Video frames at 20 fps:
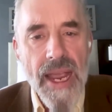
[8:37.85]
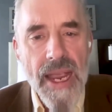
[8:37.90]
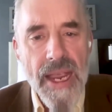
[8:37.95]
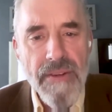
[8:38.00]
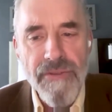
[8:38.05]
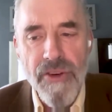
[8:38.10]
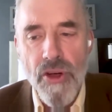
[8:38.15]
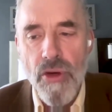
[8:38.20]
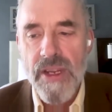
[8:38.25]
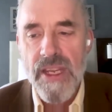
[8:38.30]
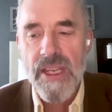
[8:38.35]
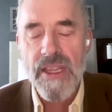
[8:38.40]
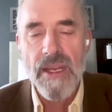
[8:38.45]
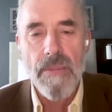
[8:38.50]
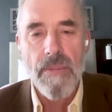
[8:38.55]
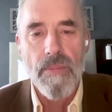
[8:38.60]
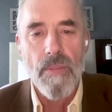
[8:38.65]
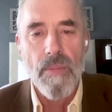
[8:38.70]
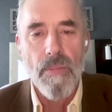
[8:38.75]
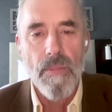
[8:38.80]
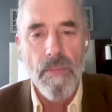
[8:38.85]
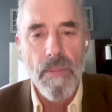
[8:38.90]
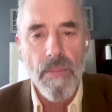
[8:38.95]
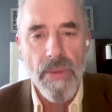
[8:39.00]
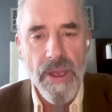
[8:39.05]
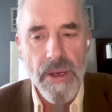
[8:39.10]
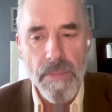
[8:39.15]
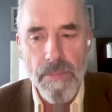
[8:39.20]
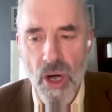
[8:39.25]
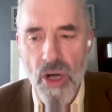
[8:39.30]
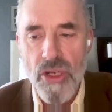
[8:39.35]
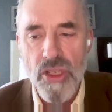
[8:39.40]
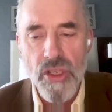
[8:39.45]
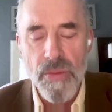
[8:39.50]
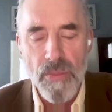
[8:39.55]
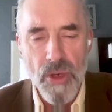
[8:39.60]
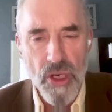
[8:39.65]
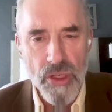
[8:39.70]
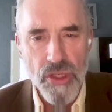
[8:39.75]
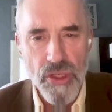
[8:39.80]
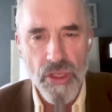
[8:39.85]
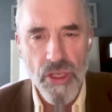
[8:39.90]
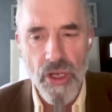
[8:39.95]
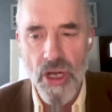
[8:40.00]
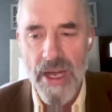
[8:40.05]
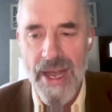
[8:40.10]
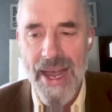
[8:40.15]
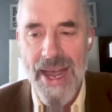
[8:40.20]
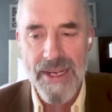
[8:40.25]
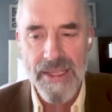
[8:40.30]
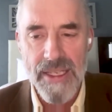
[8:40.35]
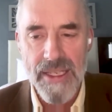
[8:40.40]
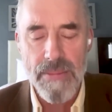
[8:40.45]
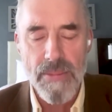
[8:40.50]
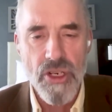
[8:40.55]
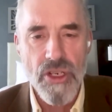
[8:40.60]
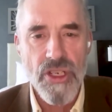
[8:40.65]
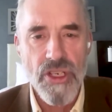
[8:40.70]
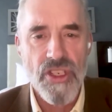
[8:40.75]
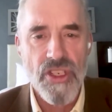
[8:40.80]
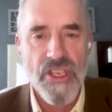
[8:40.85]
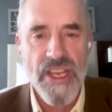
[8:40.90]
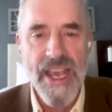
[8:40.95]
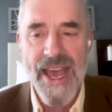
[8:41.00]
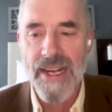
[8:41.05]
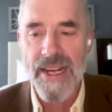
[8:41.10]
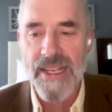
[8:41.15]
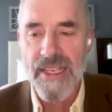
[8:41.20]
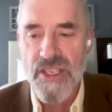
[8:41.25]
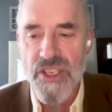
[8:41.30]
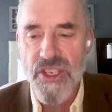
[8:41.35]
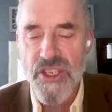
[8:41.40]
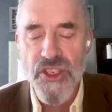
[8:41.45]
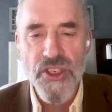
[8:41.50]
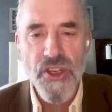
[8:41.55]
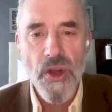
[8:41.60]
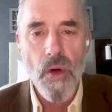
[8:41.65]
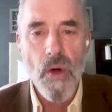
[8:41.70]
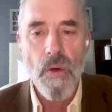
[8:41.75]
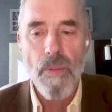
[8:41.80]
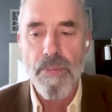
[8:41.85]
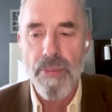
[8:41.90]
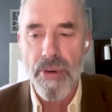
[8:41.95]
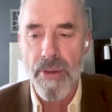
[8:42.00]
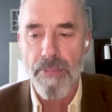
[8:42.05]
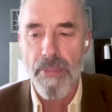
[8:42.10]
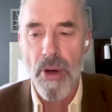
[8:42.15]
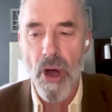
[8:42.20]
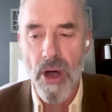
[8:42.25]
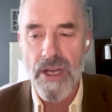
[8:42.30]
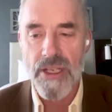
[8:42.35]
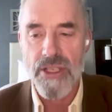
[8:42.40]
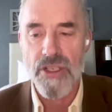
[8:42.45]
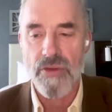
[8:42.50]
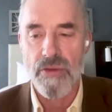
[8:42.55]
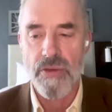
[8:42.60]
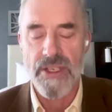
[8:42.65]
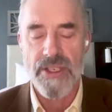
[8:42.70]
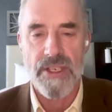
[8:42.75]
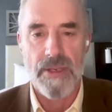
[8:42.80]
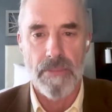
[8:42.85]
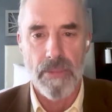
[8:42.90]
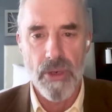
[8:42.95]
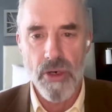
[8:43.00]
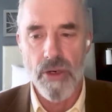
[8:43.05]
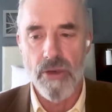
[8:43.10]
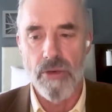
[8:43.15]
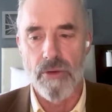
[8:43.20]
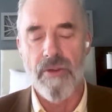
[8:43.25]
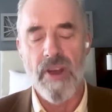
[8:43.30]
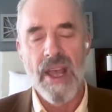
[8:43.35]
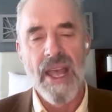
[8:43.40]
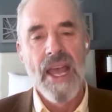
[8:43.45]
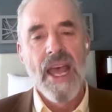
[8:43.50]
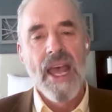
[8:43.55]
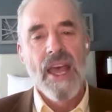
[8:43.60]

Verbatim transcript: invoking the Martial Law Act, the Emergency Act, is so preposterous a move